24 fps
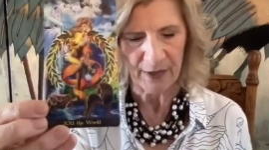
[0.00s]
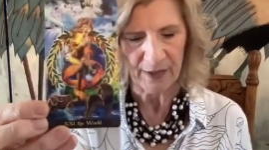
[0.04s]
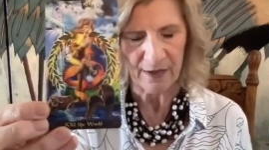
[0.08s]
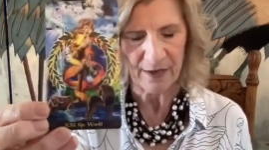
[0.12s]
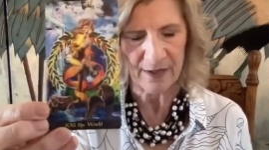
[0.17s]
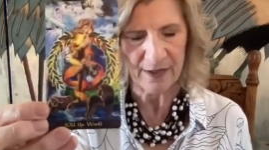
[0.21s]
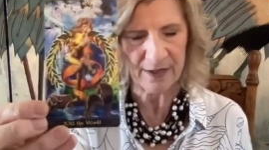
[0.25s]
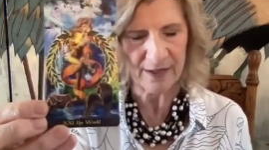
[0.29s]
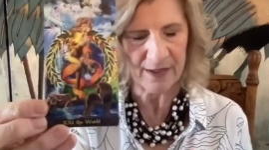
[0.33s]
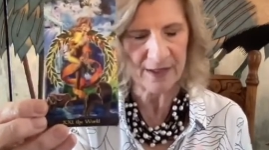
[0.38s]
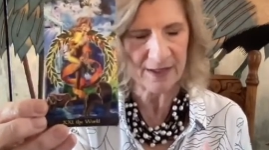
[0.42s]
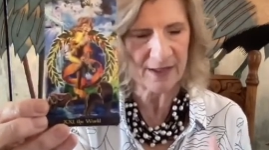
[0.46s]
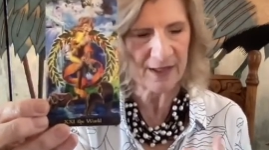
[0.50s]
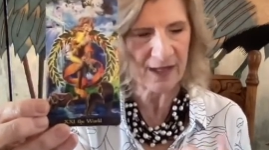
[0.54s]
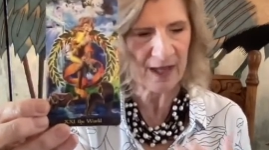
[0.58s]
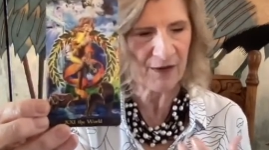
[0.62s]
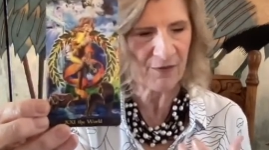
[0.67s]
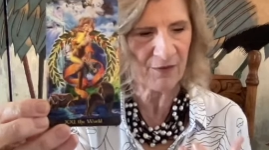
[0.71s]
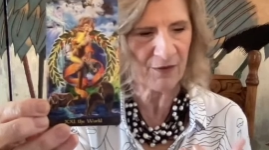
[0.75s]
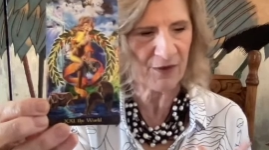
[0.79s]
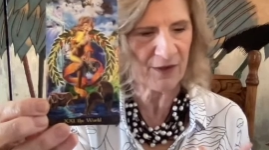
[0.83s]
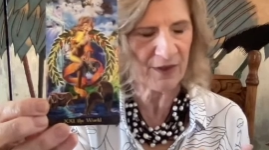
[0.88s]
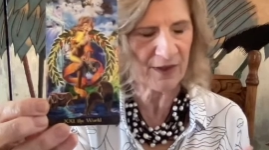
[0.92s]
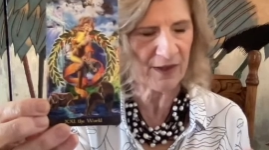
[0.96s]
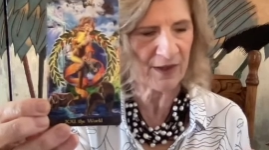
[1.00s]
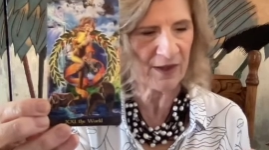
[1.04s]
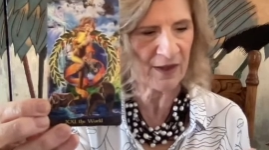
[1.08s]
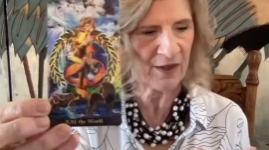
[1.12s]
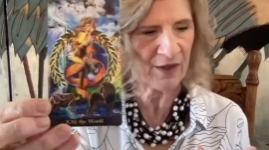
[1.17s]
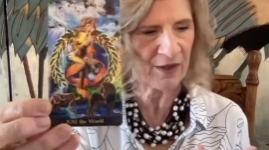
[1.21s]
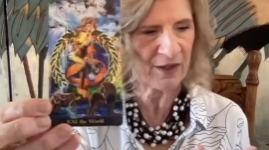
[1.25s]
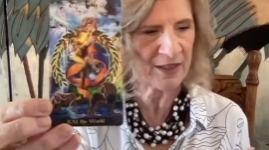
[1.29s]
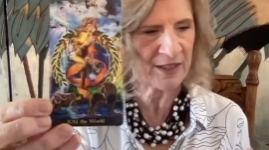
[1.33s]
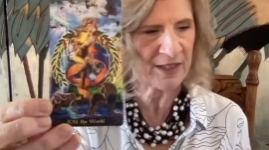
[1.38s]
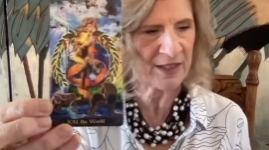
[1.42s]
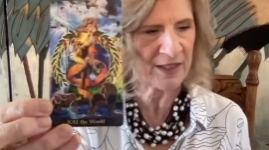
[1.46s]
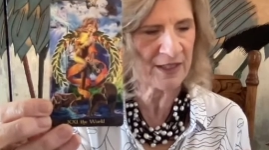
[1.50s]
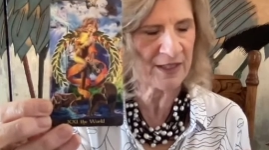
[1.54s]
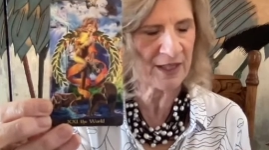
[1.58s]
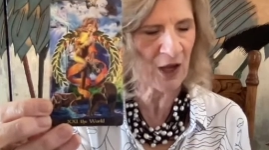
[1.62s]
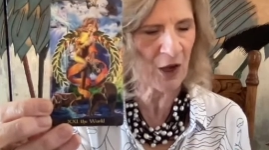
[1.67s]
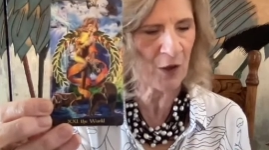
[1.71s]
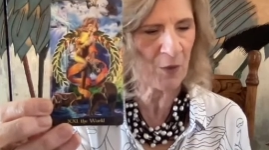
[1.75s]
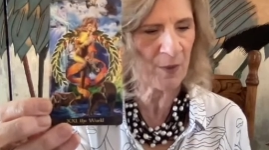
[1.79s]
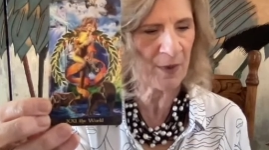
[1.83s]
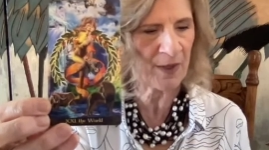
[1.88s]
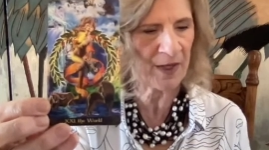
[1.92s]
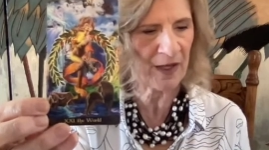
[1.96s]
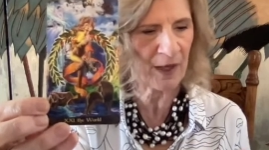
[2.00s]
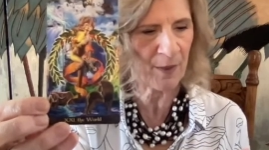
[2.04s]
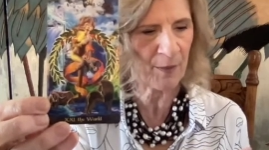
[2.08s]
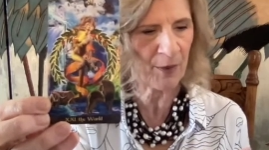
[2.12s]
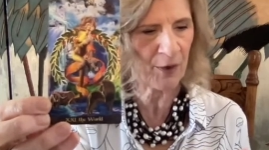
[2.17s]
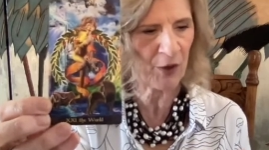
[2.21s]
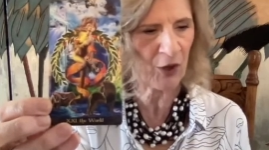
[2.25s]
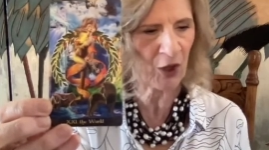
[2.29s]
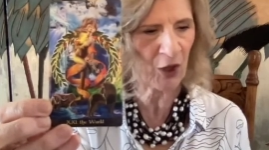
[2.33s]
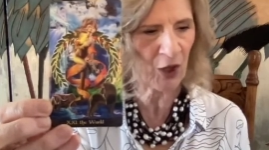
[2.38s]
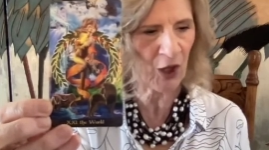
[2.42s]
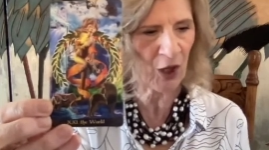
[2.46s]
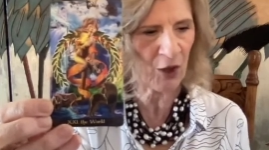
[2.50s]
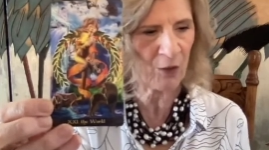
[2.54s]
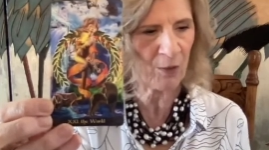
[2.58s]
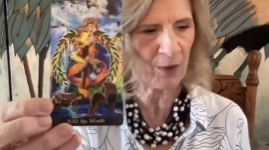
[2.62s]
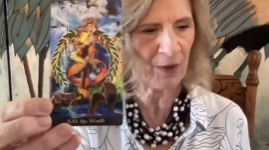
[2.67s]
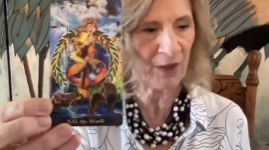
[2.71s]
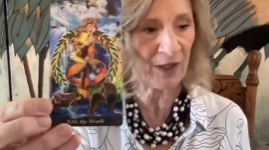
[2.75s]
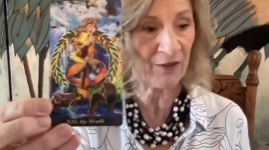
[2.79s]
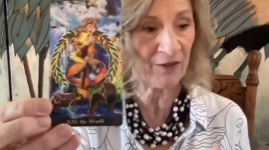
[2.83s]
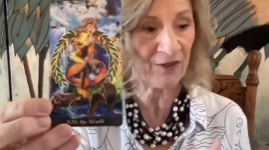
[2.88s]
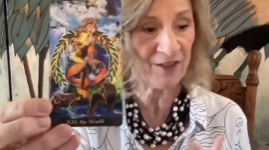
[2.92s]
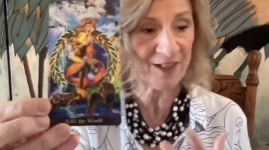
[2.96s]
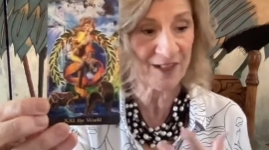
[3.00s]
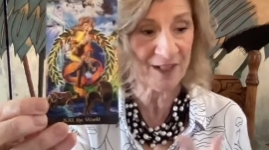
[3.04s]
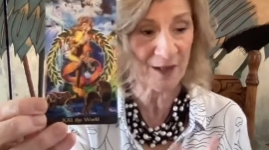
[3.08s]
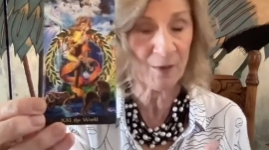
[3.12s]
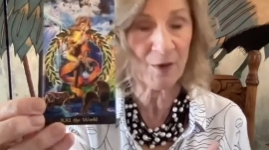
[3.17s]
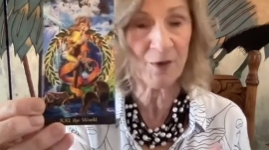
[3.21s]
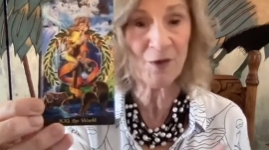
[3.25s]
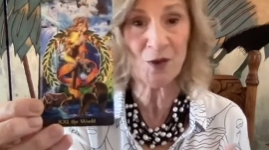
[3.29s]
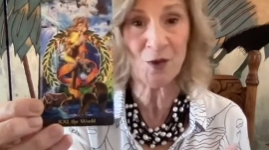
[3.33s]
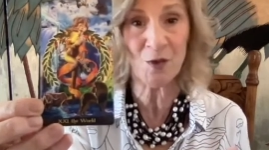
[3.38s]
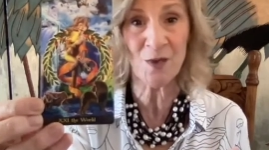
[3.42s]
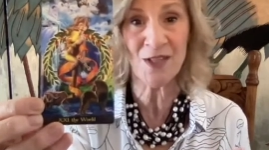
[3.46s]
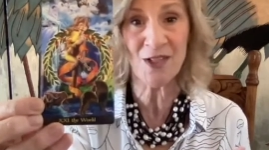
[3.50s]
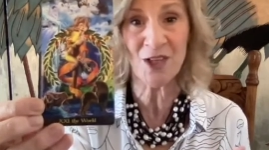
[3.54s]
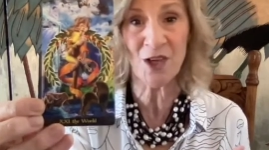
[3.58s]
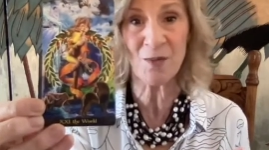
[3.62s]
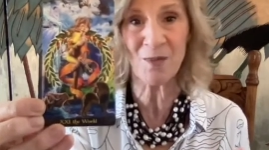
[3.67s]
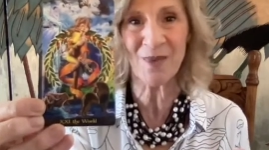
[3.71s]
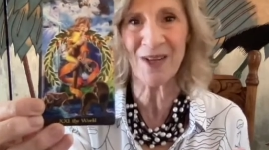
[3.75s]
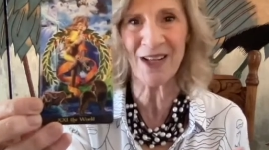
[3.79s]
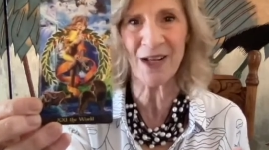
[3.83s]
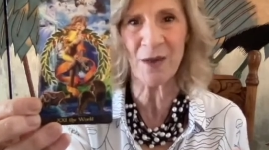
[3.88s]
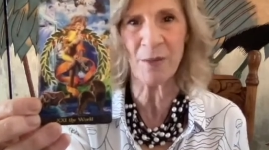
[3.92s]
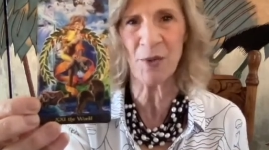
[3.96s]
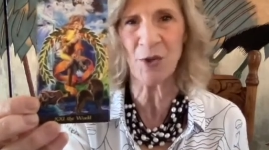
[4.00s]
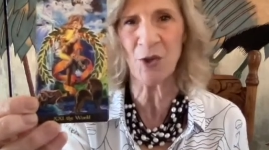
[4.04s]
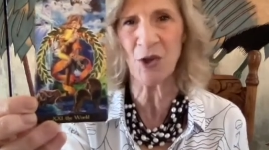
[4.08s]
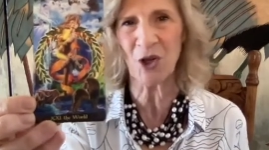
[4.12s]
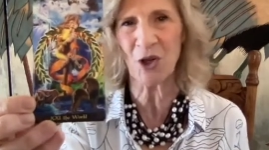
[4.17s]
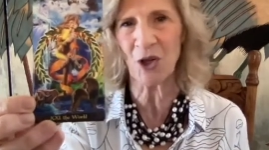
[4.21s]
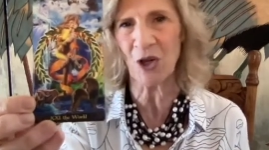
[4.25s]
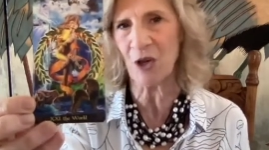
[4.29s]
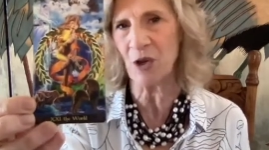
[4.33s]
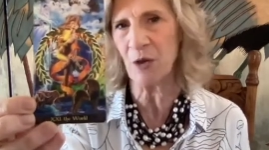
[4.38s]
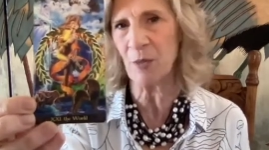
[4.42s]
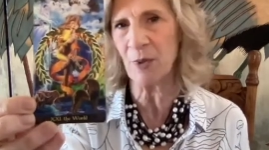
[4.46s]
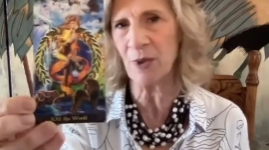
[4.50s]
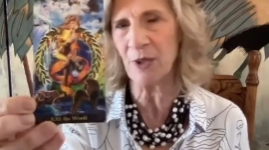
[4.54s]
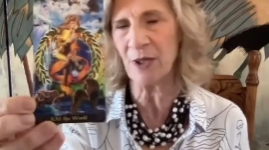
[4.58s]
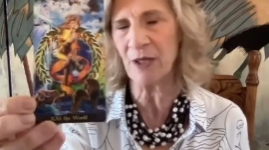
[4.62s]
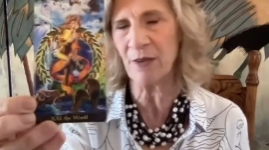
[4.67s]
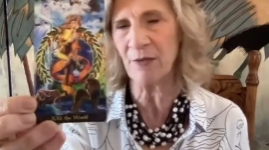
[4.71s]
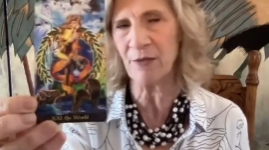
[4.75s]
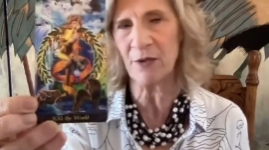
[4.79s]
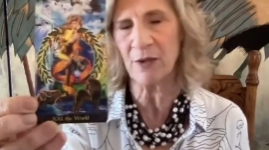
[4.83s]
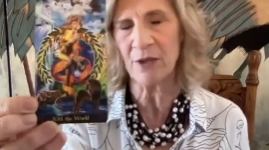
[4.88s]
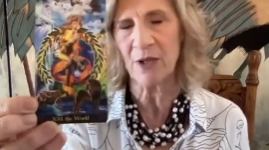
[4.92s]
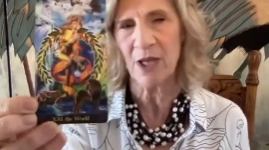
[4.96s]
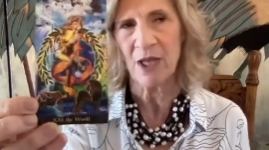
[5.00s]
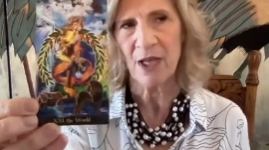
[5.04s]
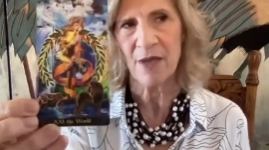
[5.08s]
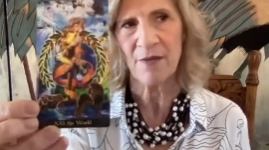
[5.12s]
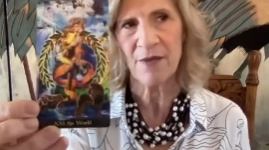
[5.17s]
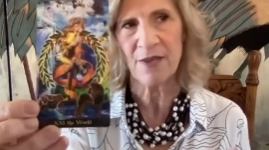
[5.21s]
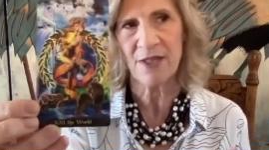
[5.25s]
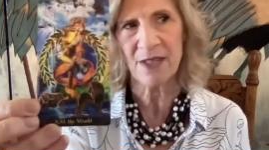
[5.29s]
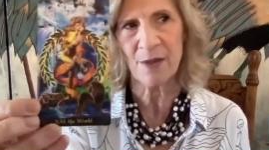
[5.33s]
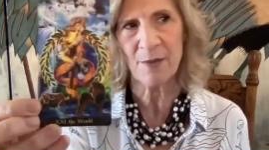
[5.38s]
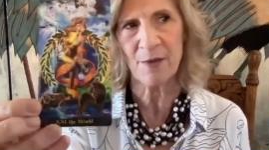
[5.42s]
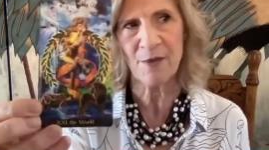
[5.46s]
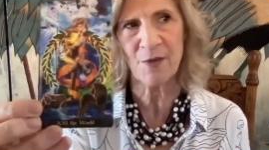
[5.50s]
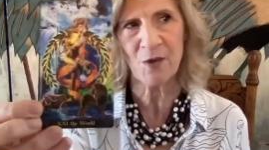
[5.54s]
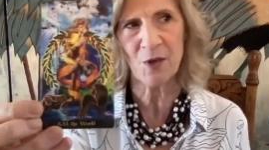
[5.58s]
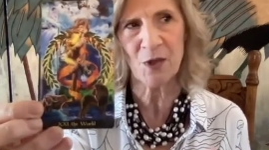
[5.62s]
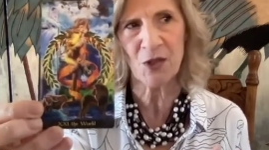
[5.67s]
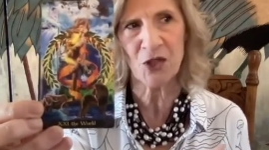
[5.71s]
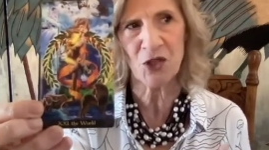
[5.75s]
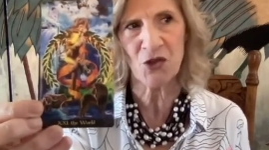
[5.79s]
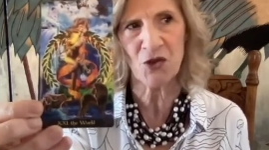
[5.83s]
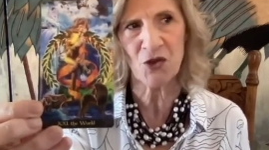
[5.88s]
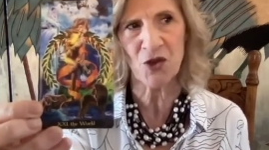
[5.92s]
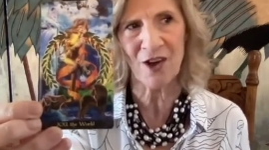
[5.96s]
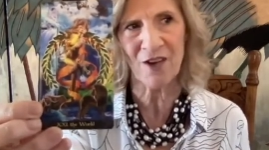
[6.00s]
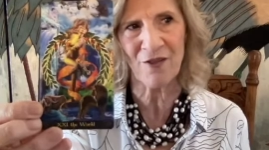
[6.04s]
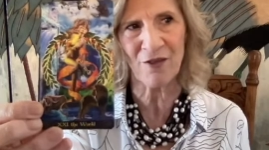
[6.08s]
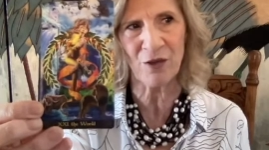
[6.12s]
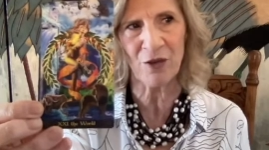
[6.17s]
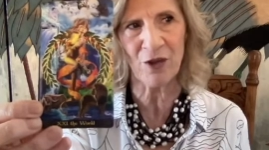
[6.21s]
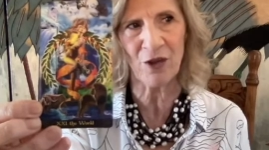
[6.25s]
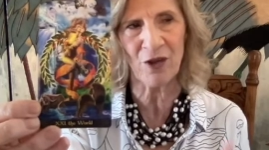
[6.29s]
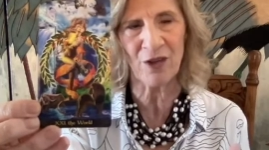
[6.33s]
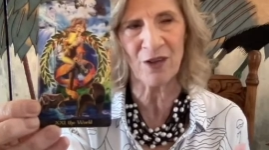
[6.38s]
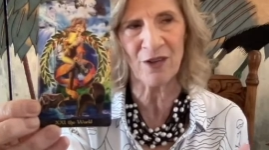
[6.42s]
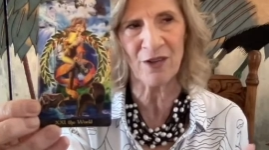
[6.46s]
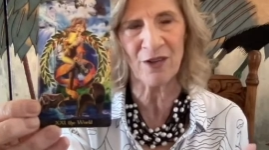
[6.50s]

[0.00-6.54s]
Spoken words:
This is everything. This is opening up on a global level. For some of you, it's opening up on a global level. For some of you, it's travel.